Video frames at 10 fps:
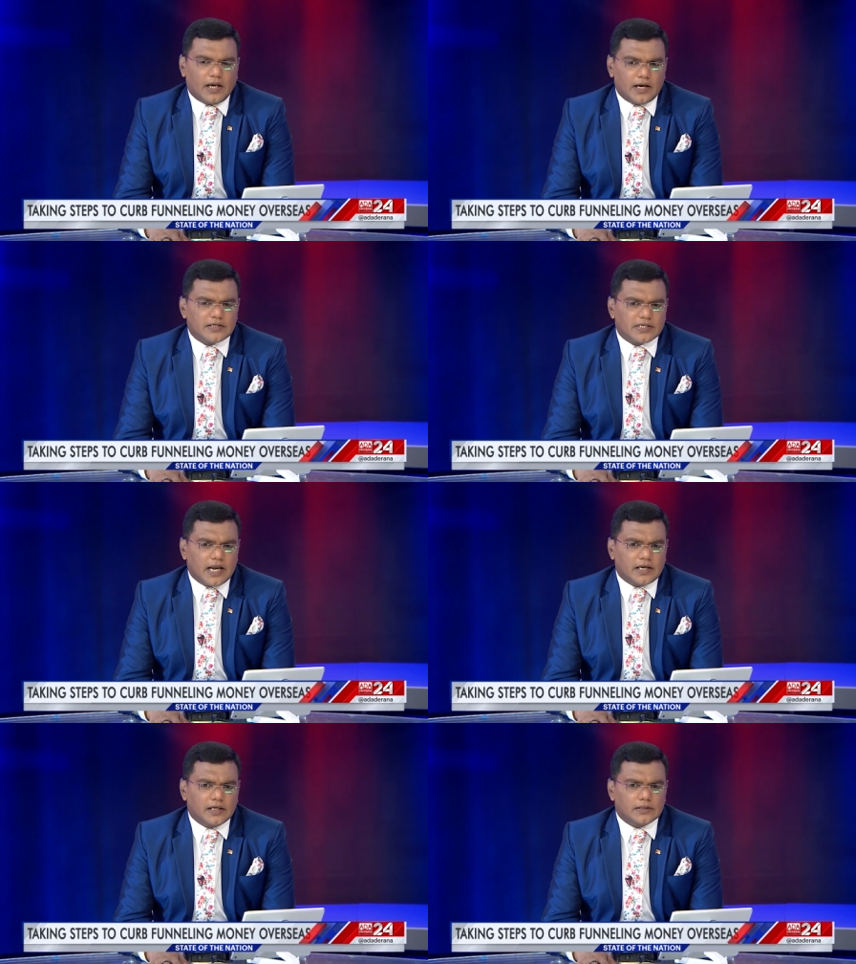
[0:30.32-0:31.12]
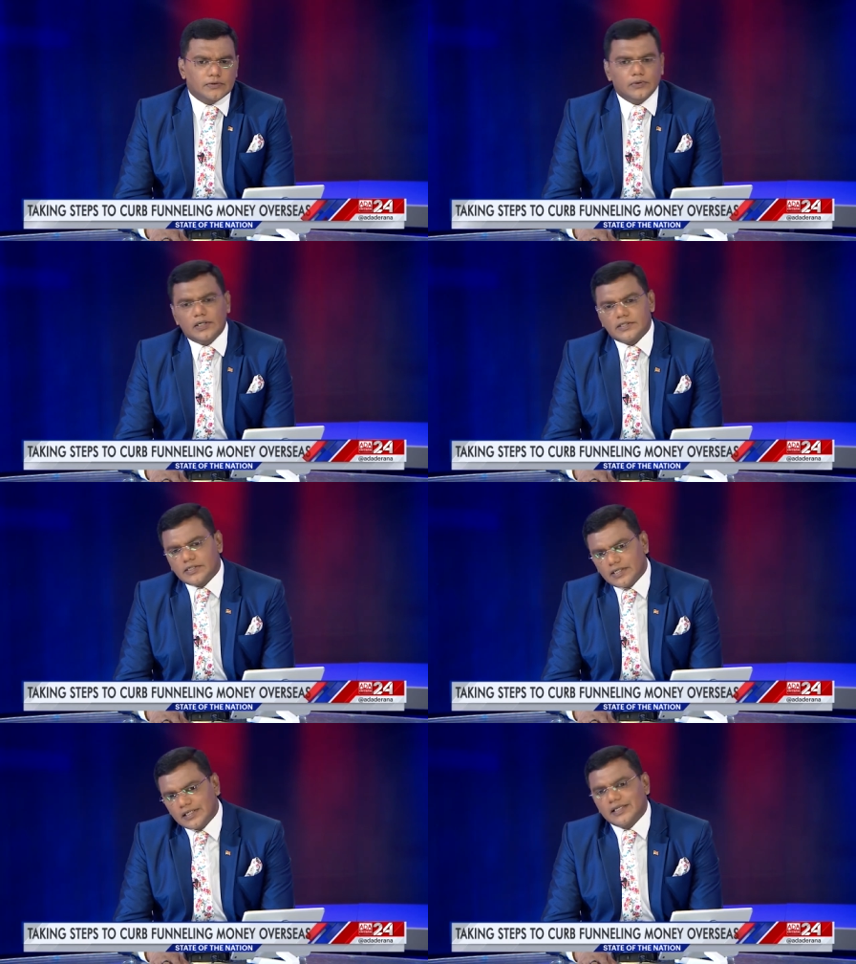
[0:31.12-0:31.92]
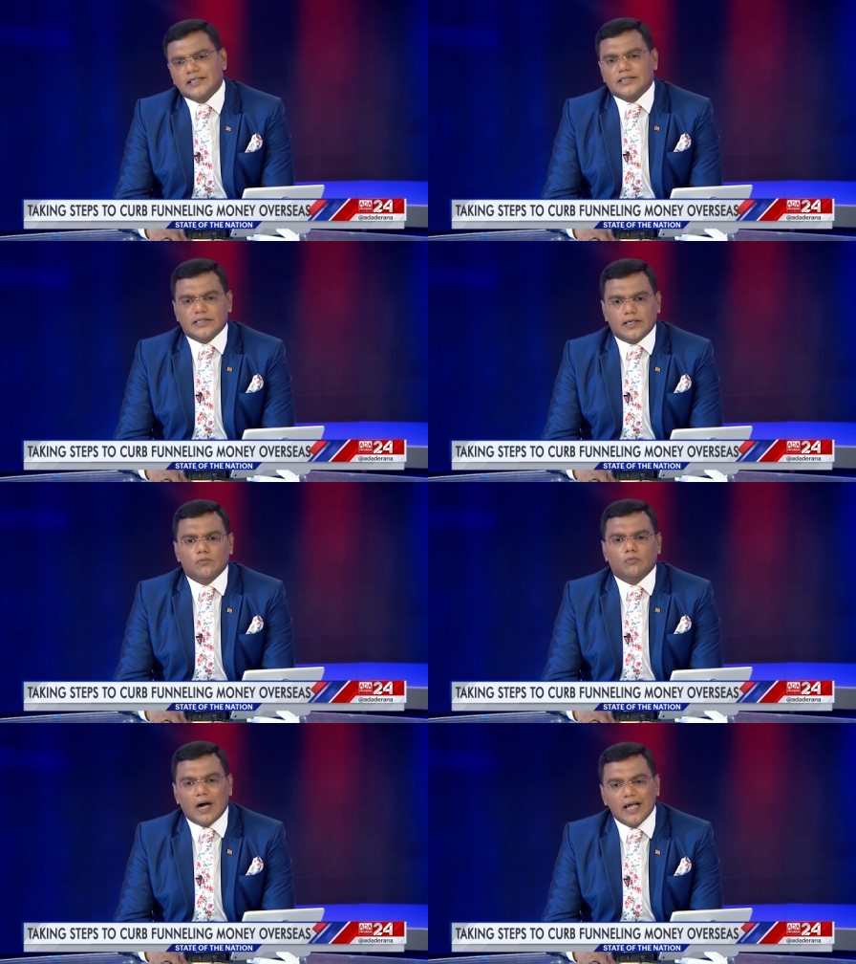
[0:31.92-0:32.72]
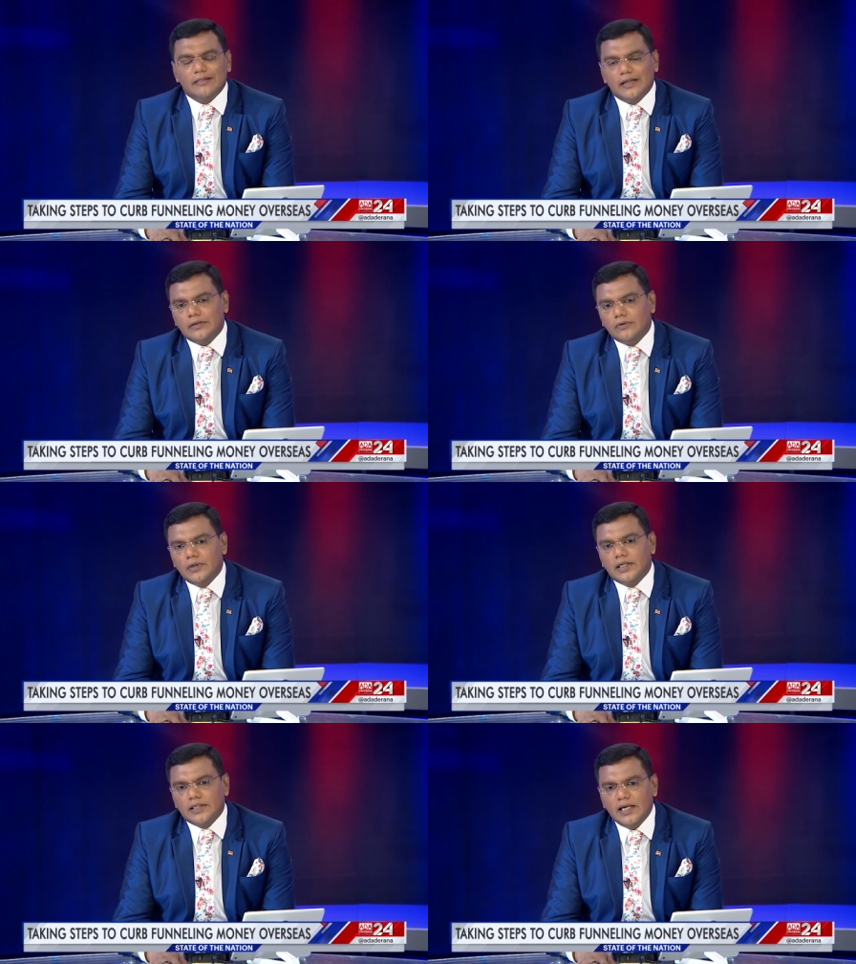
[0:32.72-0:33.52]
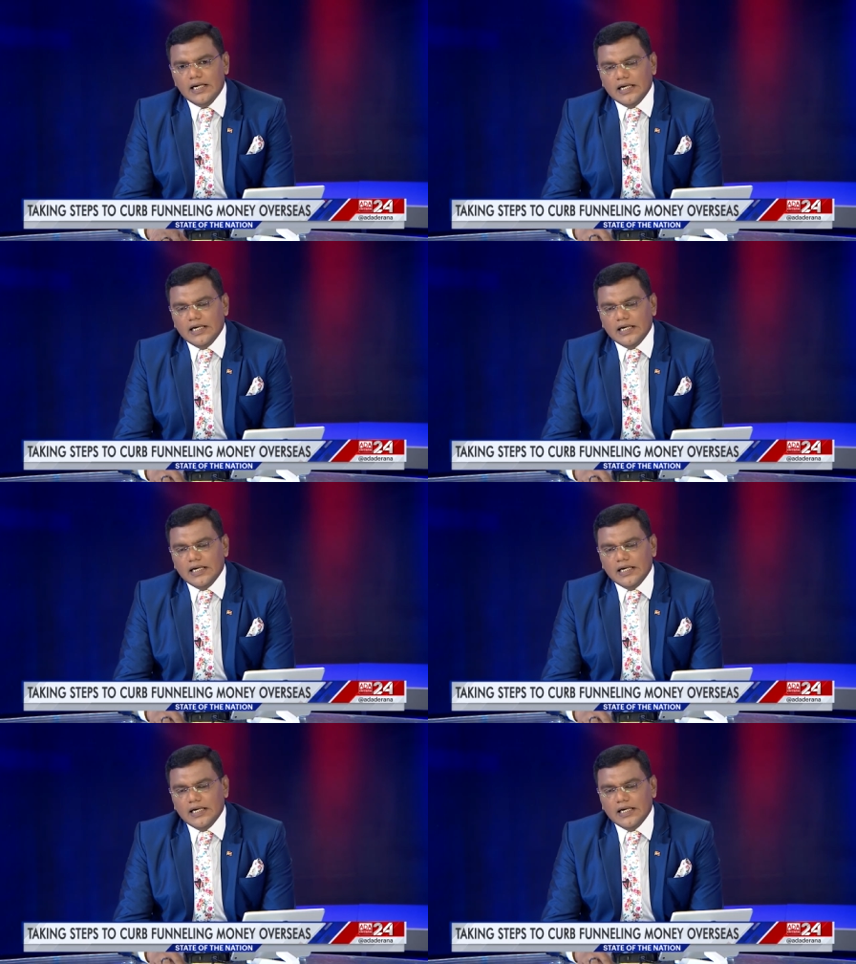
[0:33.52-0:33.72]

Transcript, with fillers: I understand to a certain extent why they do it.